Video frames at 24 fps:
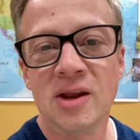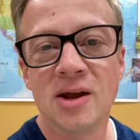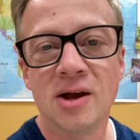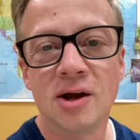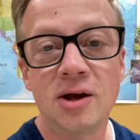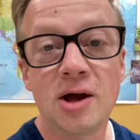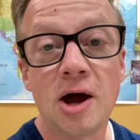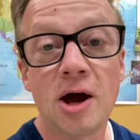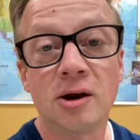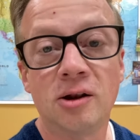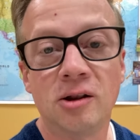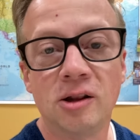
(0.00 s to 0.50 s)

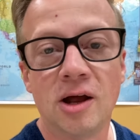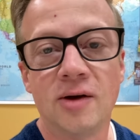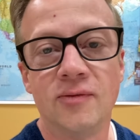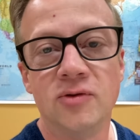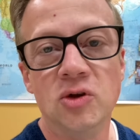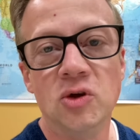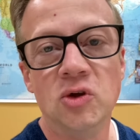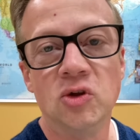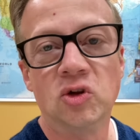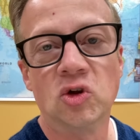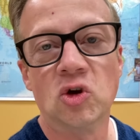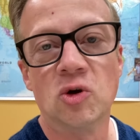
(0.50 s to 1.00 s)
God loves
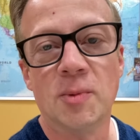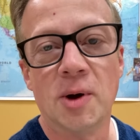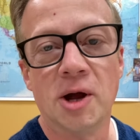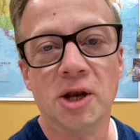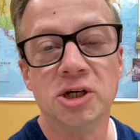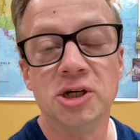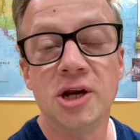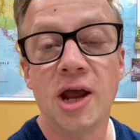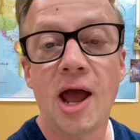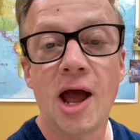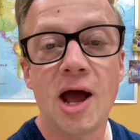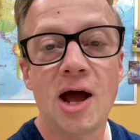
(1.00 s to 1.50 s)
you so
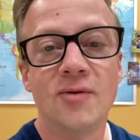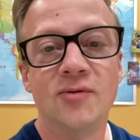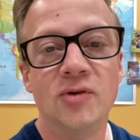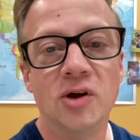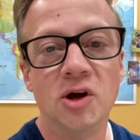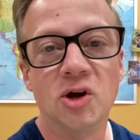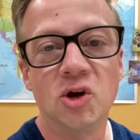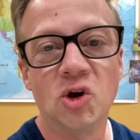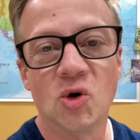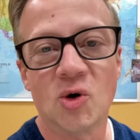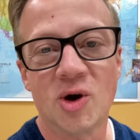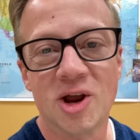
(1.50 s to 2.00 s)
much. Have a
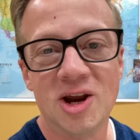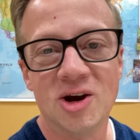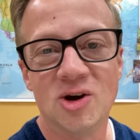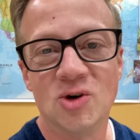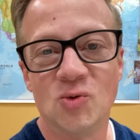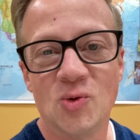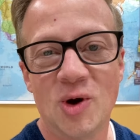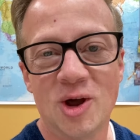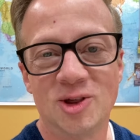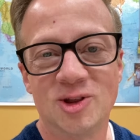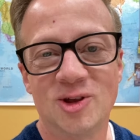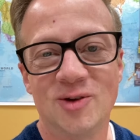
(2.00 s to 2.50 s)
great
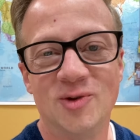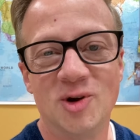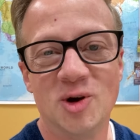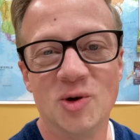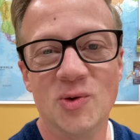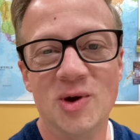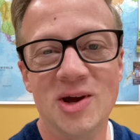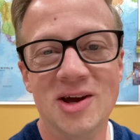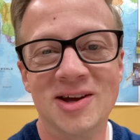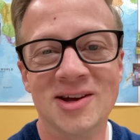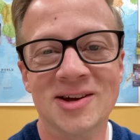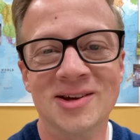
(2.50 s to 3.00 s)
rest of your
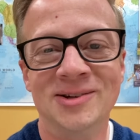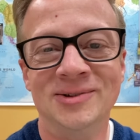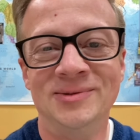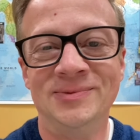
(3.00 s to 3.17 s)
week.